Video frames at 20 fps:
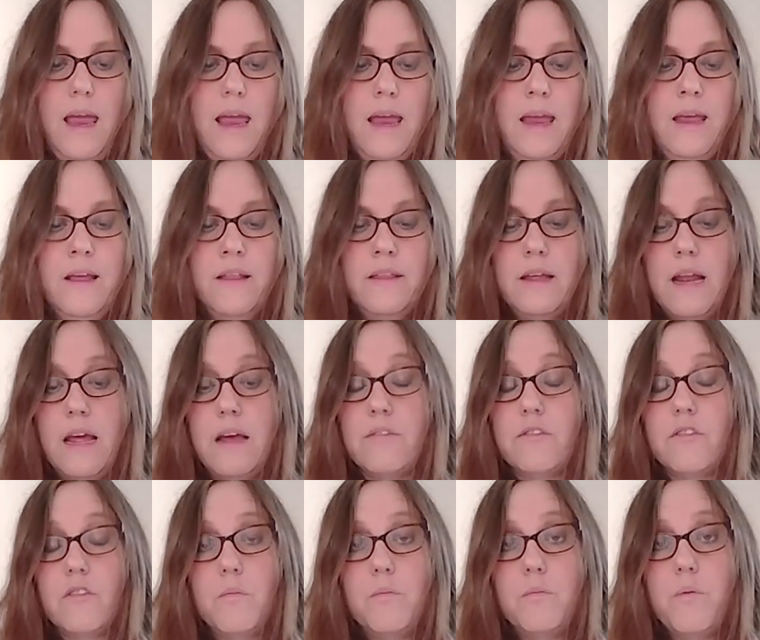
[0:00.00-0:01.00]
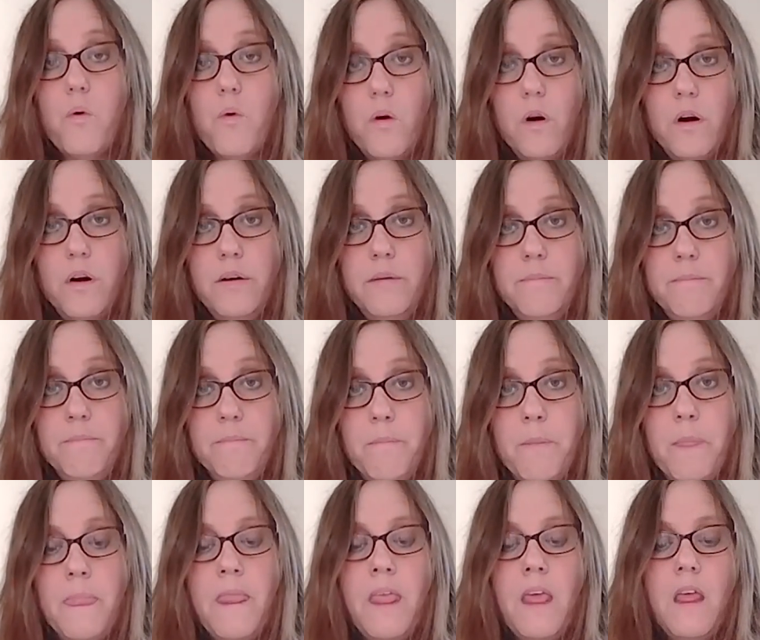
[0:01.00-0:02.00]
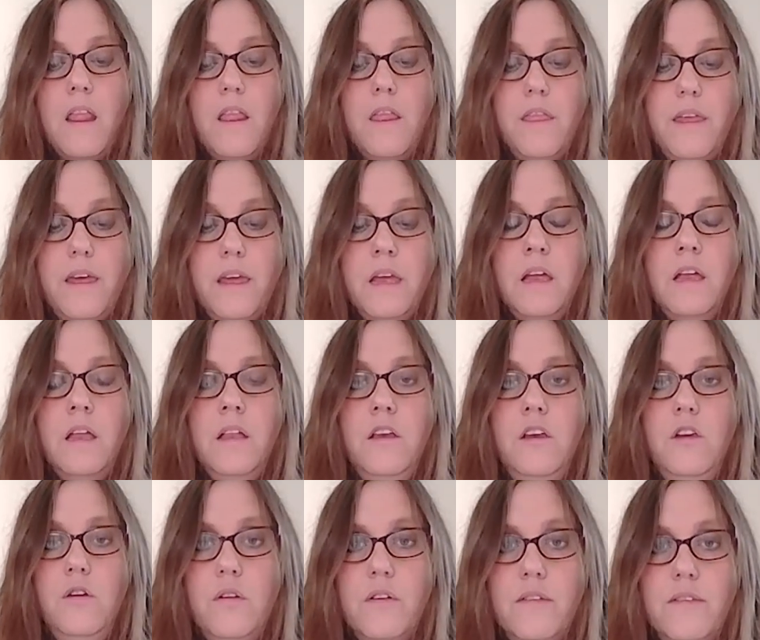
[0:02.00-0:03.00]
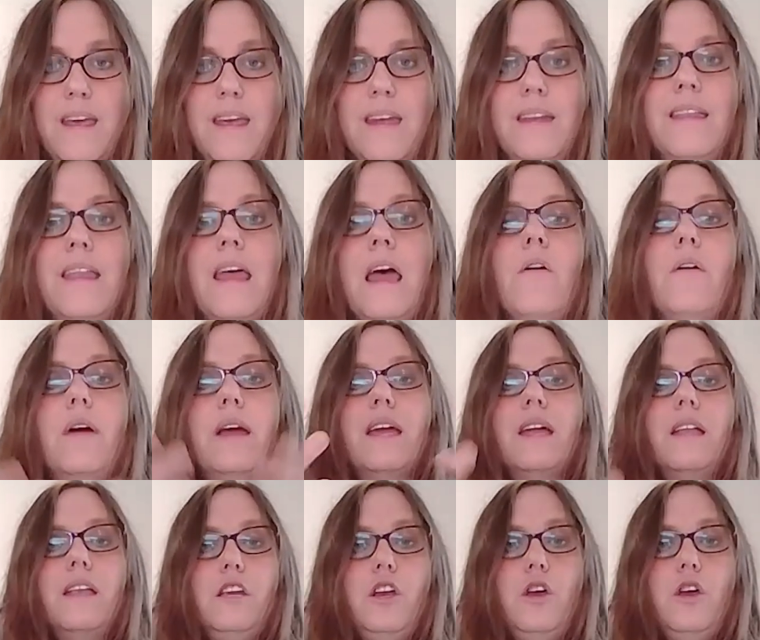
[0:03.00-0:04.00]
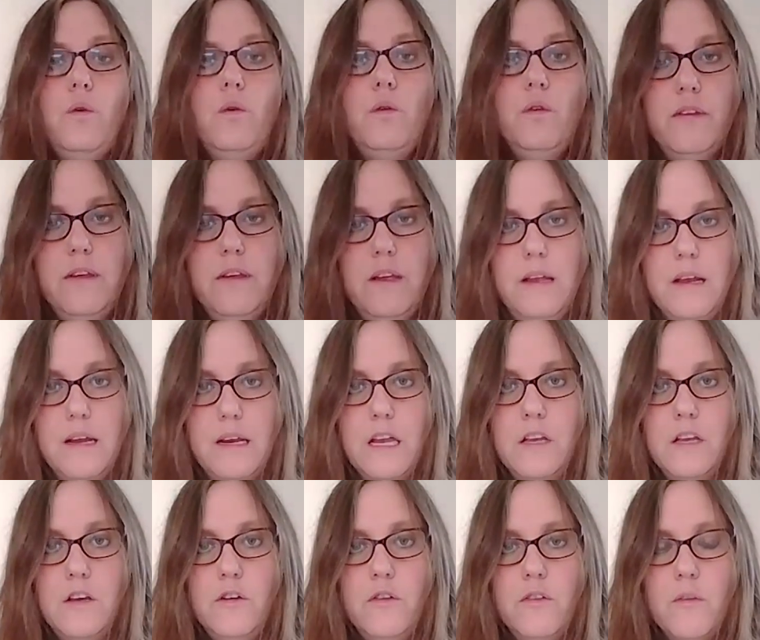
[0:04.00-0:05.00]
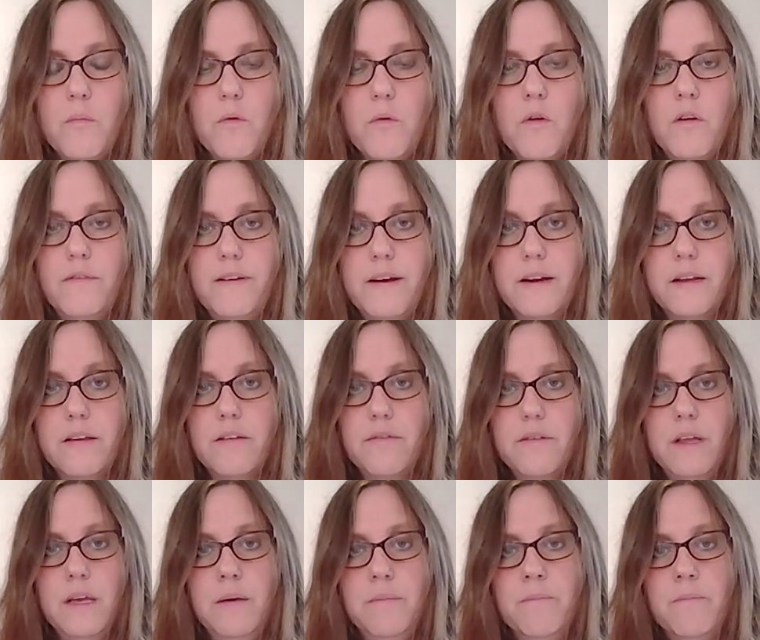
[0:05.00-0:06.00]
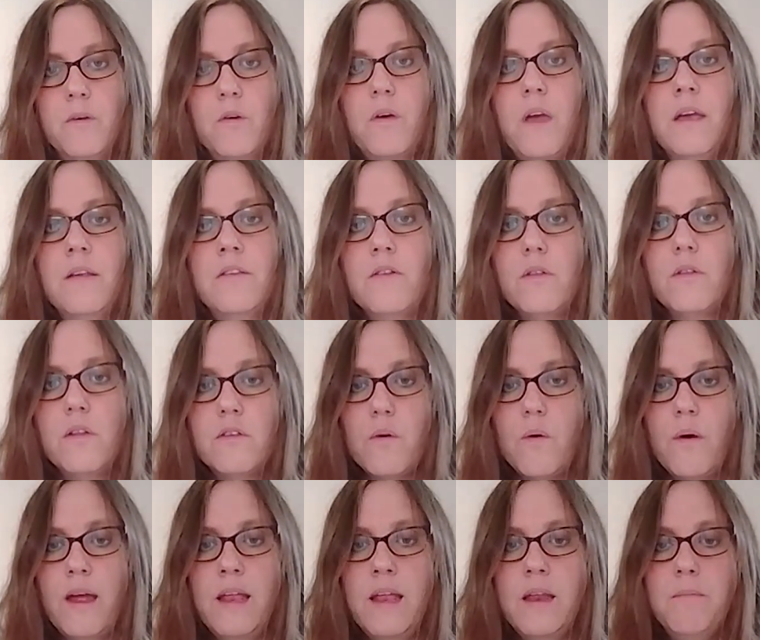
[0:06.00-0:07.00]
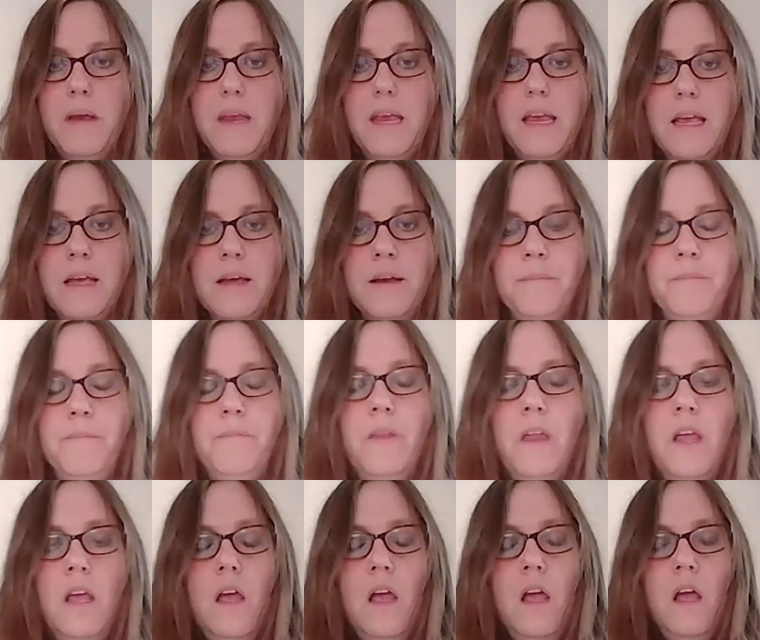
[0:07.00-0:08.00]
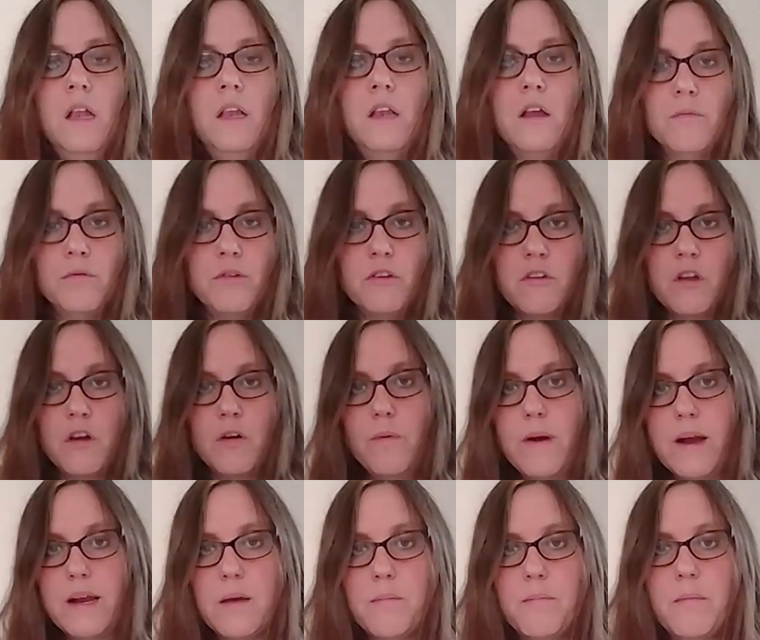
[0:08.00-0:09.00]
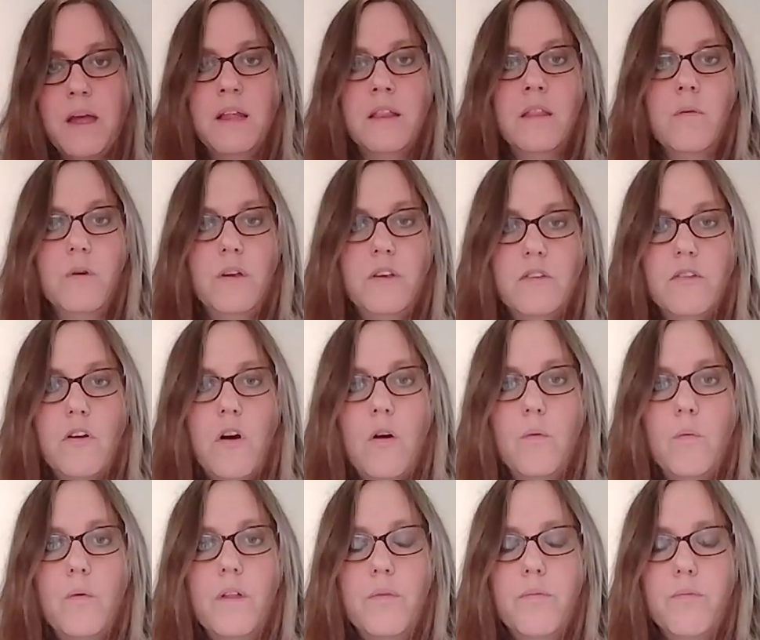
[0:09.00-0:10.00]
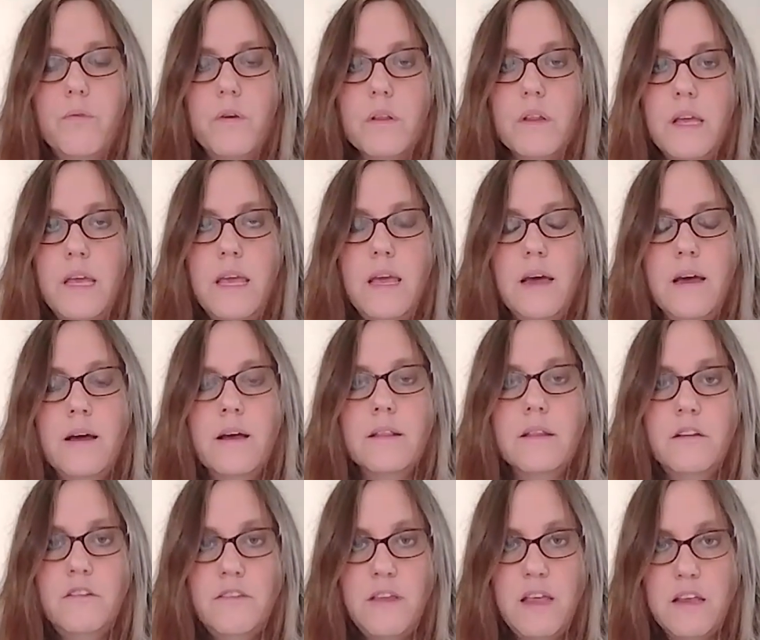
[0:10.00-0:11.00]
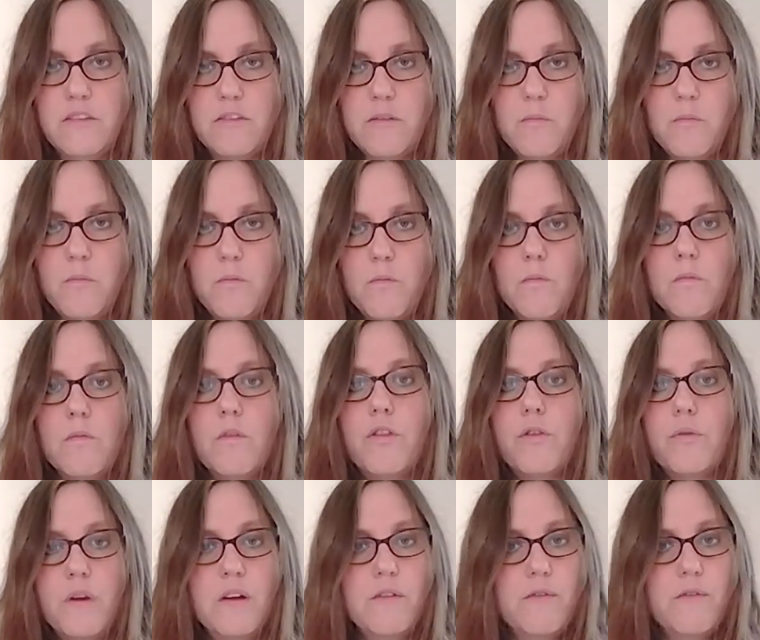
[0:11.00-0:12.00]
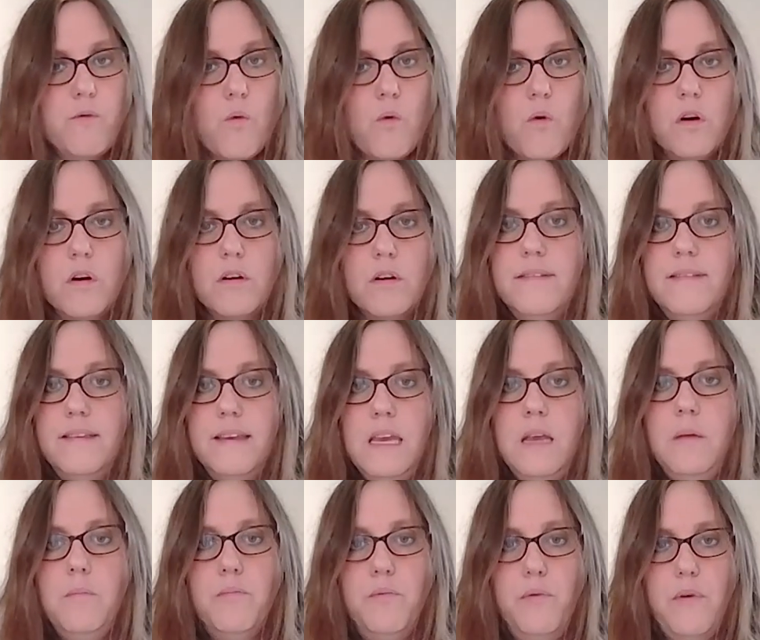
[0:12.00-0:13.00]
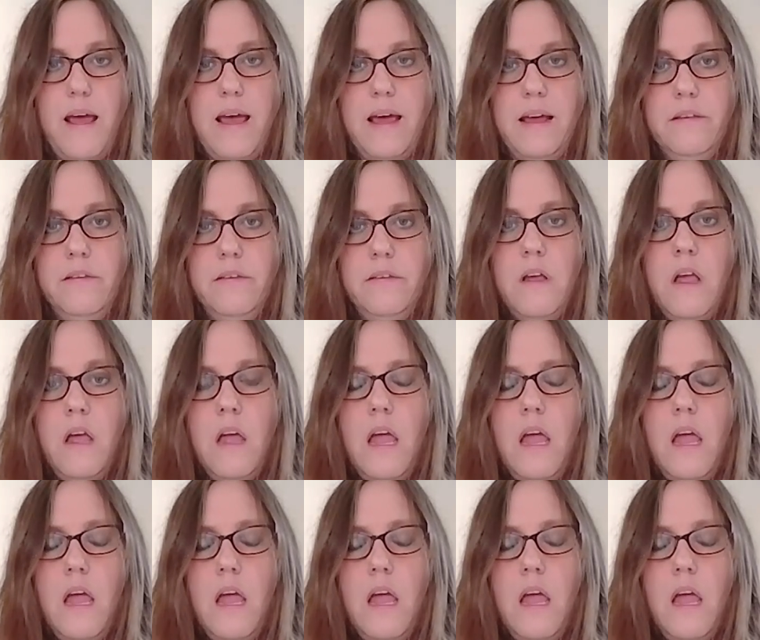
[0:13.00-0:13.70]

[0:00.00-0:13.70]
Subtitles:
and that I can support, then you can say, now I can use it. I can use it more effectively. Okay, so let's go ahead and, Now I'm just going to recommend that we start with really, let's take some 3 to 4 deep breaths.